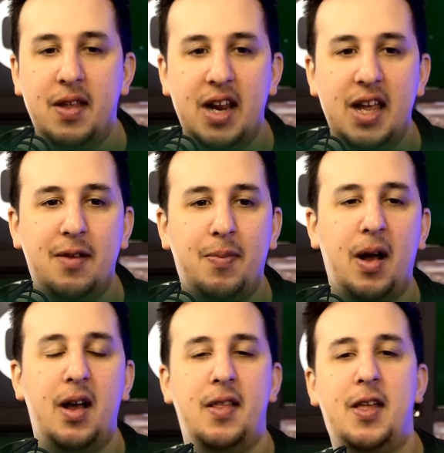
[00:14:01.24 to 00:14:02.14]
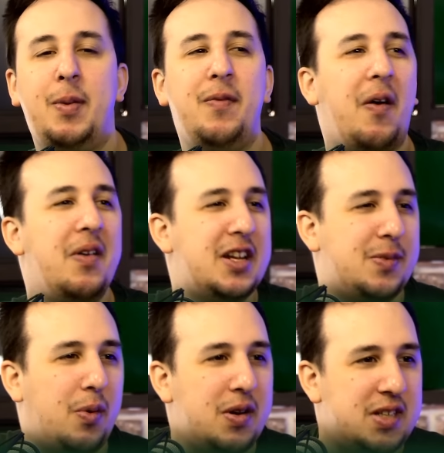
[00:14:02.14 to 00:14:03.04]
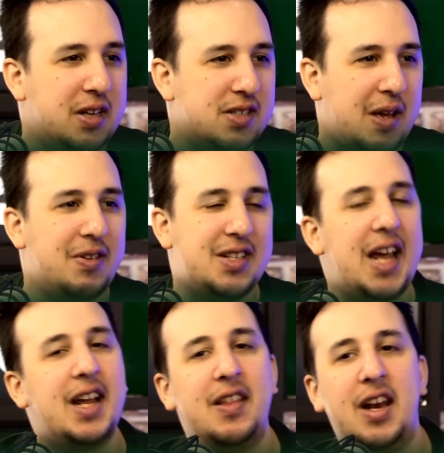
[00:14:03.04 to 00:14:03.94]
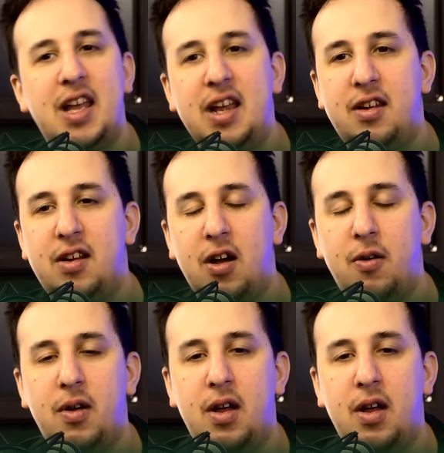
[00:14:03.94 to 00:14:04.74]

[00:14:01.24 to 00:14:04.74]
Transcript: the lead. But they'll be very disappointed because having taken the lead, you know,